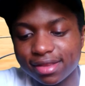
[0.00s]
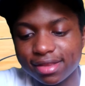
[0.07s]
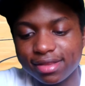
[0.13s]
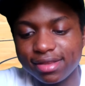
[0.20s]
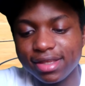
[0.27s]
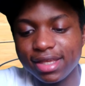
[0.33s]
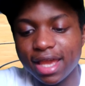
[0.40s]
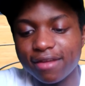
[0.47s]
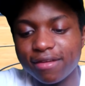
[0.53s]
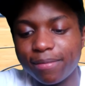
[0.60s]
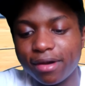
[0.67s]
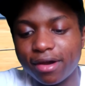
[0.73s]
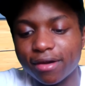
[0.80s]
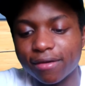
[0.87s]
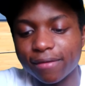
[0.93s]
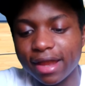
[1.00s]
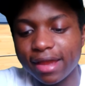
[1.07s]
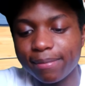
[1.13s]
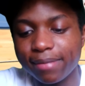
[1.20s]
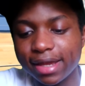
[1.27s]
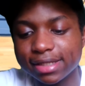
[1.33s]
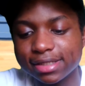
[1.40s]
You gave the ball
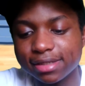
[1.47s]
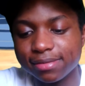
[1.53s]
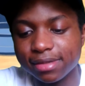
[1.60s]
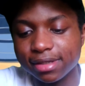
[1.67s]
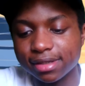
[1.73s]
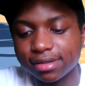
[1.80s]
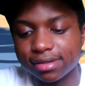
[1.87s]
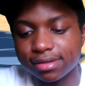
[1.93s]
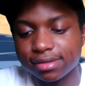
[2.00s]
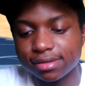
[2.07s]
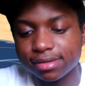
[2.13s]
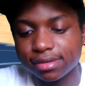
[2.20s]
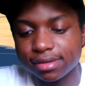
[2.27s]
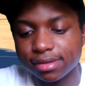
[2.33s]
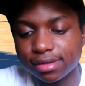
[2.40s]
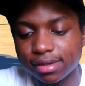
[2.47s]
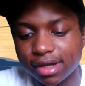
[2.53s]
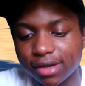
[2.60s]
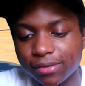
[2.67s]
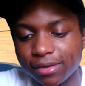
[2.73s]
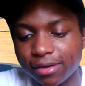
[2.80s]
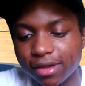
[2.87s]
right back to me.
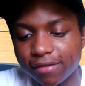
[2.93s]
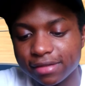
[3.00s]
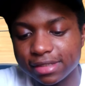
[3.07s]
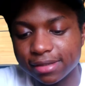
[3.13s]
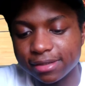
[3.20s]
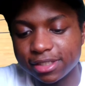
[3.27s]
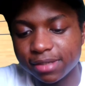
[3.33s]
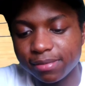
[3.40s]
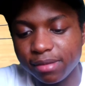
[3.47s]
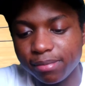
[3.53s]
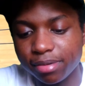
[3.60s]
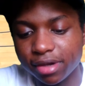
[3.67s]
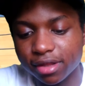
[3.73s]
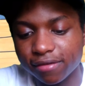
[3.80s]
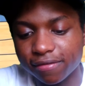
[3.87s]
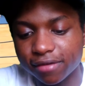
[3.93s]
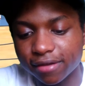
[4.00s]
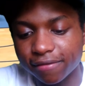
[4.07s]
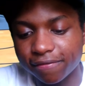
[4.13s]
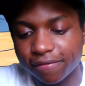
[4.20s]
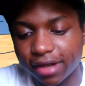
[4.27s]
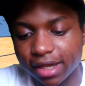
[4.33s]
All right, we're going to give it to Jimmy Butler for
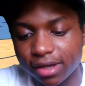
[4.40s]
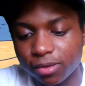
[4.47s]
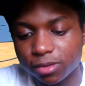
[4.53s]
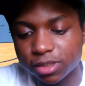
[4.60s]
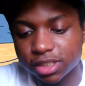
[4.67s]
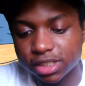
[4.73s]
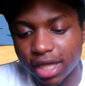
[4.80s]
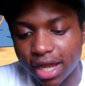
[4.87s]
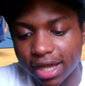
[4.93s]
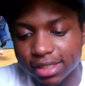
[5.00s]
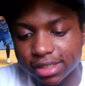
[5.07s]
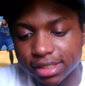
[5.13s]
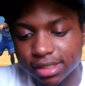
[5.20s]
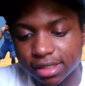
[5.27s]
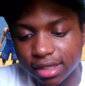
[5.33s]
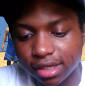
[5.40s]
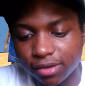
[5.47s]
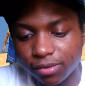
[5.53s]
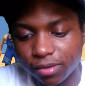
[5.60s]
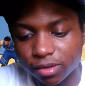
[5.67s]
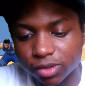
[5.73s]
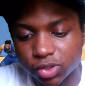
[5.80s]
the final shot.
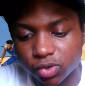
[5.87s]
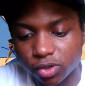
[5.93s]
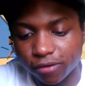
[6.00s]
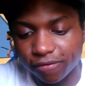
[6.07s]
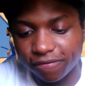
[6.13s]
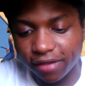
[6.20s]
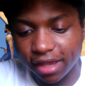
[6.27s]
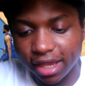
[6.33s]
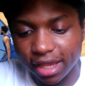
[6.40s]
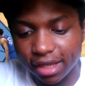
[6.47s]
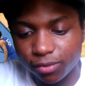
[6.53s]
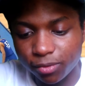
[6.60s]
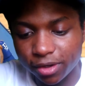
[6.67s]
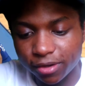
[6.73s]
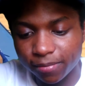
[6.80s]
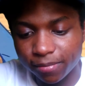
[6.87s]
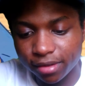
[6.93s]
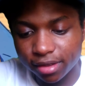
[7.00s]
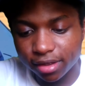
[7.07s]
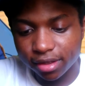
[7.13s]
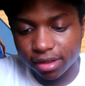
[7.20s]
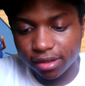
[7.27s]
We're going to shoot a fade with him.
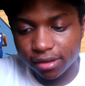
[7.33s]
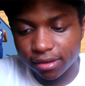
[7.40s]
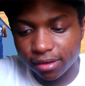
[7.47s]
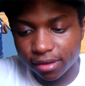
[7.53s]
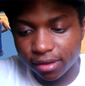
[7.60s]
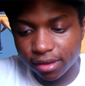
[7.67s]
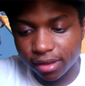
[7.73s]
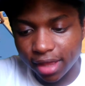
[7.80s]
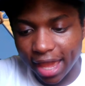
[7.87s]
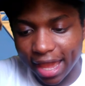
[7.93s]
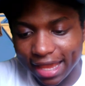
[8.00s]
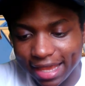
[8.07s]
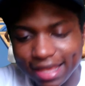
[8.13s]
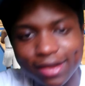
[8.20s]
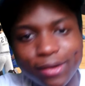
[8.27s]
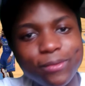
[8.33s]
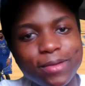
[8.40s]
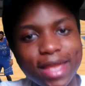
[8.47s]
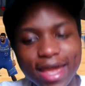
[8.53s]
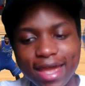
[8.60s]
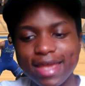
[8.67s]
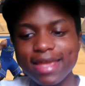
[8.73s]
Hey,
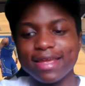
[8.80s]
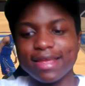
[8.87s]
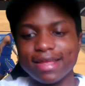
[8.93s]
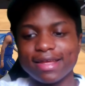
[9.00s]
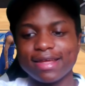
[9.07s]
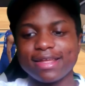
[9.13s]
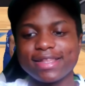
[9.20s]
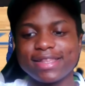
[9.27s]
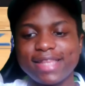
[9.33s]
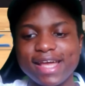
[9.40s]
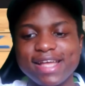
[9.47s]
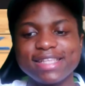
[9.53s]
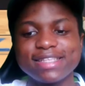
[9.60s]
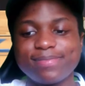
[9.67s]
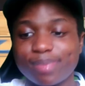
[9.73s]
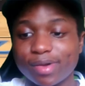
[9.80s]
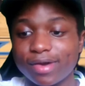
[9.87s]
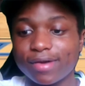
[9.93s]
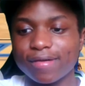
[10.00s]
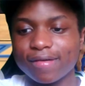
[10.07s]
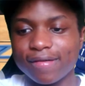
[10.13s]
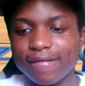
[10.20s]
okay. That,
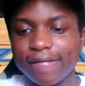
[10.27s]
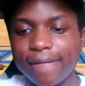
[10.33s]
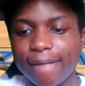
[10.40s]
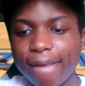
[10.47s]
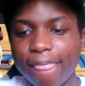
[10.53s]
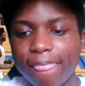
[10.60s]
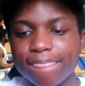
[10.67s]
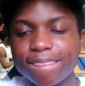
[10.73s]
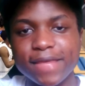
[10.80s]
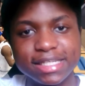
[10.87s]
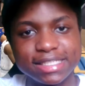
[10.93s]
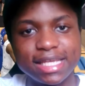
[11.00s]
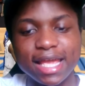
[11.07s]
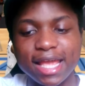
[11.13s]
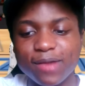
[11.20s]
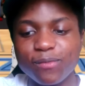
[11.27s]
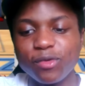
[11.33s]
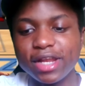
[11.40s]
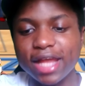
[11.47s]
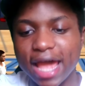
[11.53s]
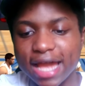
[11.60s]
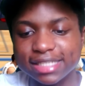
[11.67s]
bro, this game
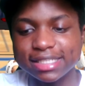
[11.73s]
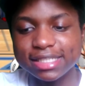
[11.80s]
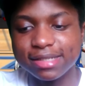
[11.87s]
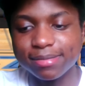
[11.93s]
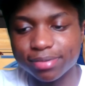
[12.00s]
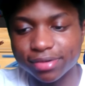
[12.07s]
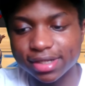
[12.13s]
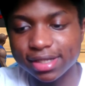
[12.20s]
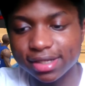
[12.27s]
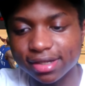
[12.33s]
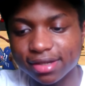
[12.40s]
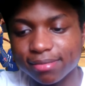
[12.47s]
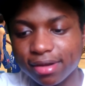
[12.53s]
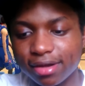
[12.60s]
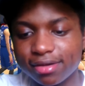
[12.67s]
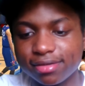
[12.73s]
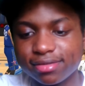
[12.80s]
went actually pretty good, bro.